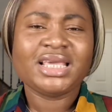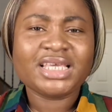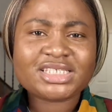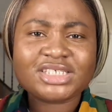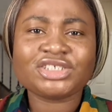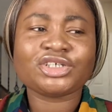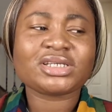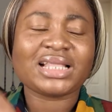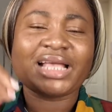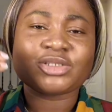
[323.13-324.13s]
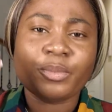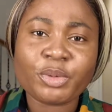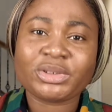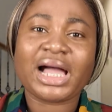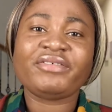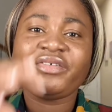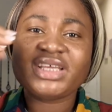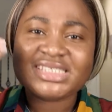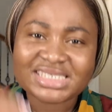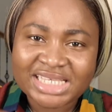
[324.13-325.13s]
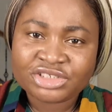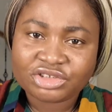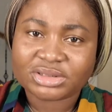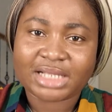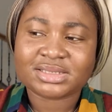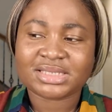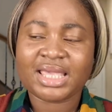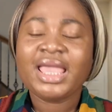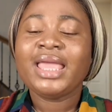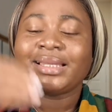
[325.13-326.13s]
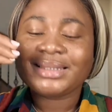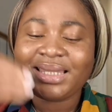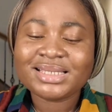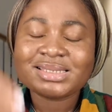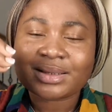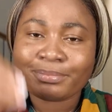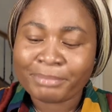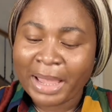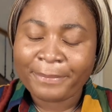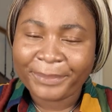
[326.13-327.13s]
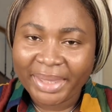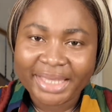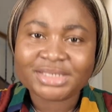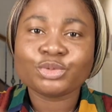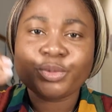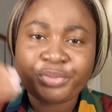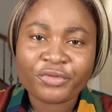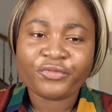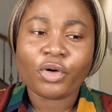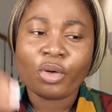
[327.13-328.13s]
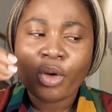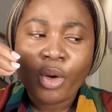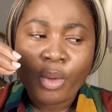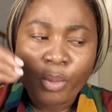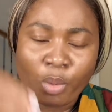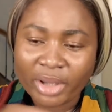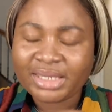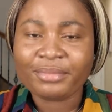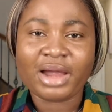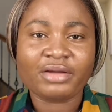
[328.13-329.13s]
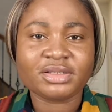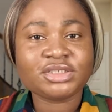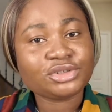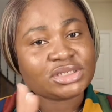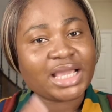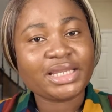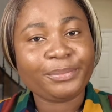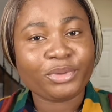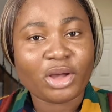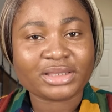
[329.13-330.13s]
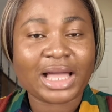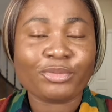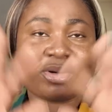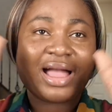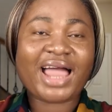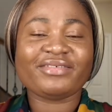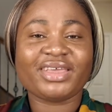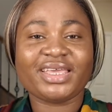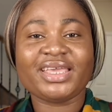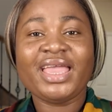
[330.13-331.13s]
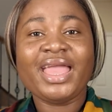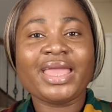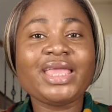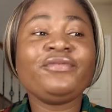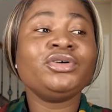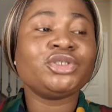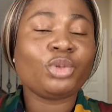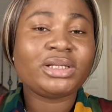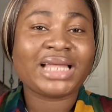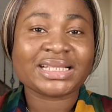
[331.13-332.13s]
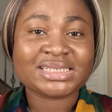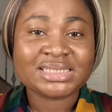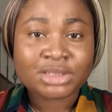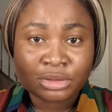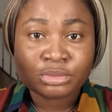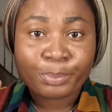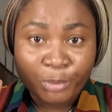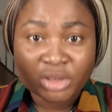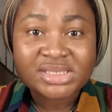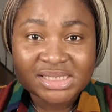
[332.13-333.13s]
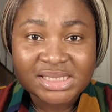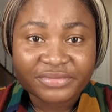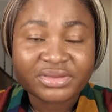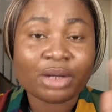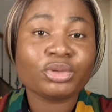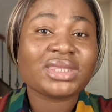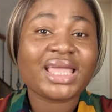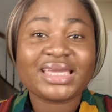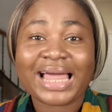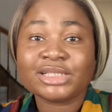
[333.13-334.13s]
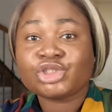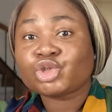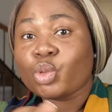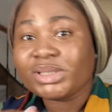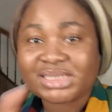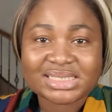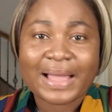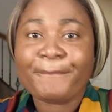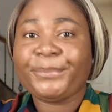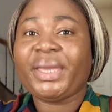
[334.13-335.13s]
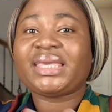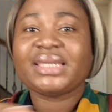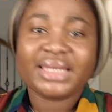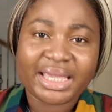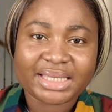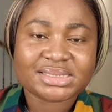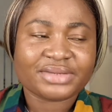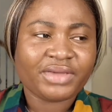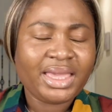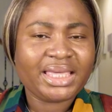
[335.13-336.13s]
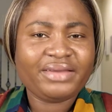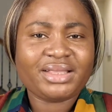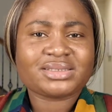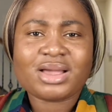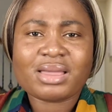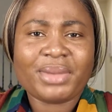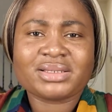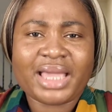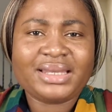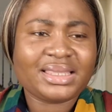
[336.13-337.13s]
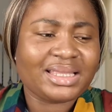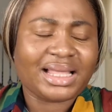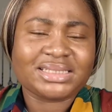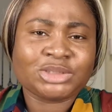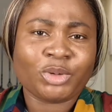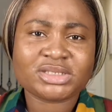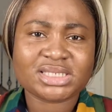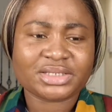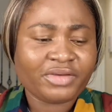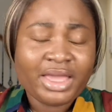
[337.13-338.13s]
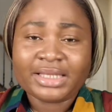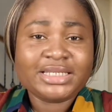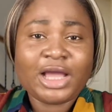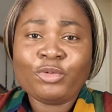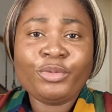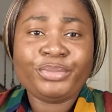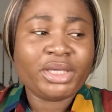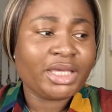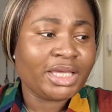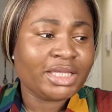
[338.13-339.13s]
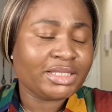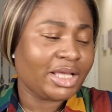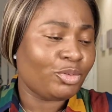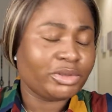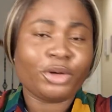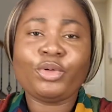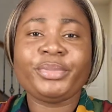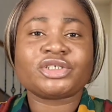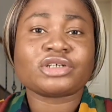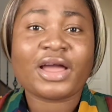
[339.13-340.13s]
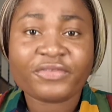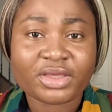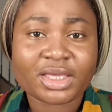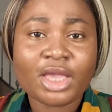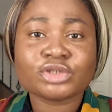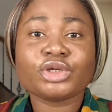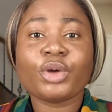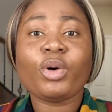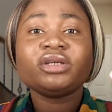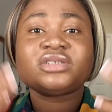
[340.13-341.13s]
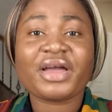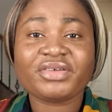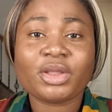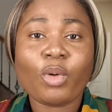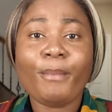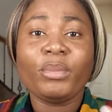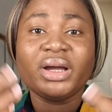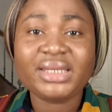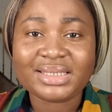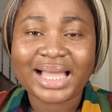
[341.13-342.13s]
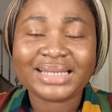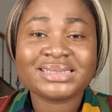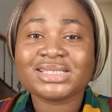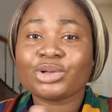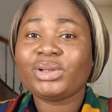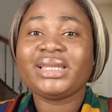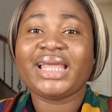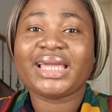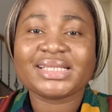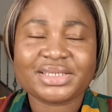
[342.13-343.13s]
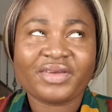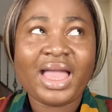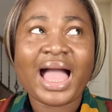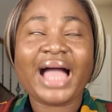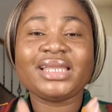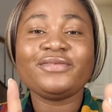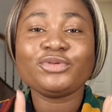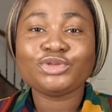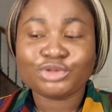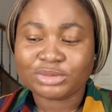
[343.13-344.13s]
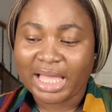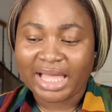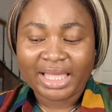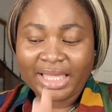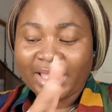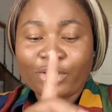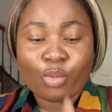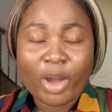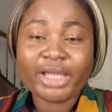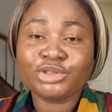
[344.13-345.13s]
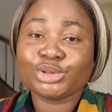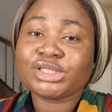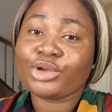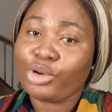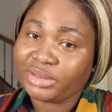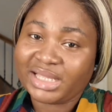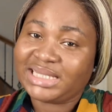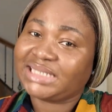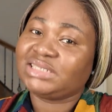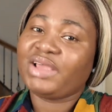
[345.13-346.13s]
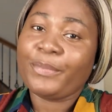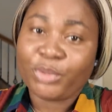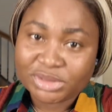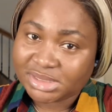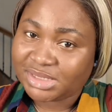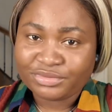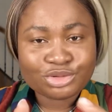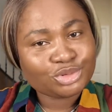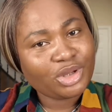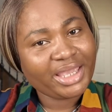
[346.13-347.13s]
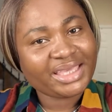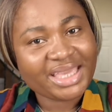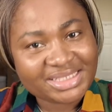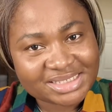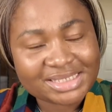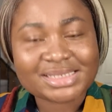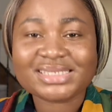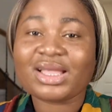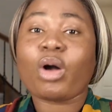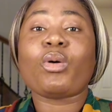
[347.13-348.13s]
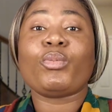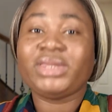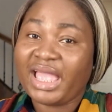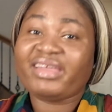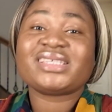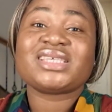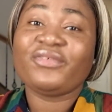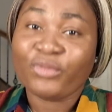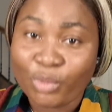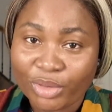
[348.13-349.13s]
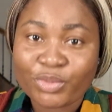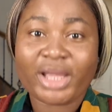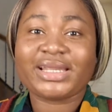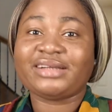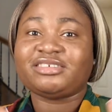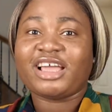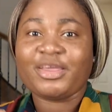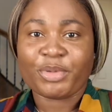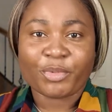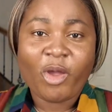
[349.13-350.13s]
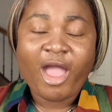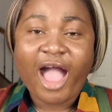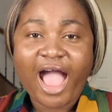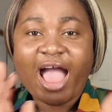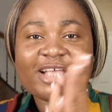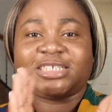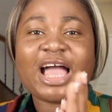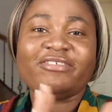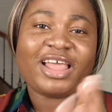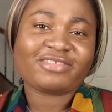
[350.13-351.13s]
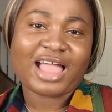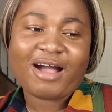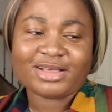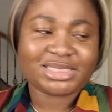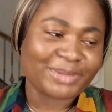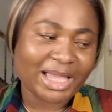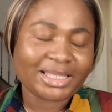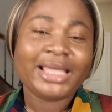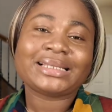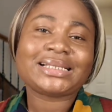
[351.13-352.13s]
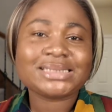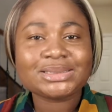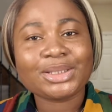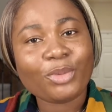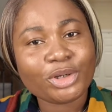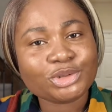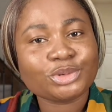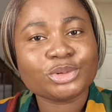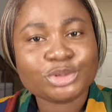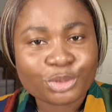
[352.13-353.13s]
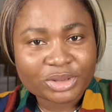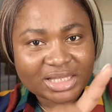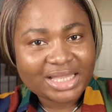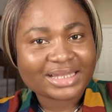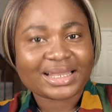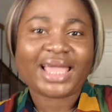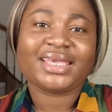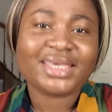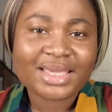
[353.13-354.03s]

It is just like some people that are very intentional, say this my page will be for working marriage. Did you see any blog that will carry, even the one that is positive, they will take it and twist it and make it negative? If they talk about anything that is positive, there won't be traffic. So they want traffic, they want money, and it is only negative. And even you, that when you see content that is very positive, you will not engage it. It is the negative one where they are dragging people. She have left her husband. That is the one you will click like.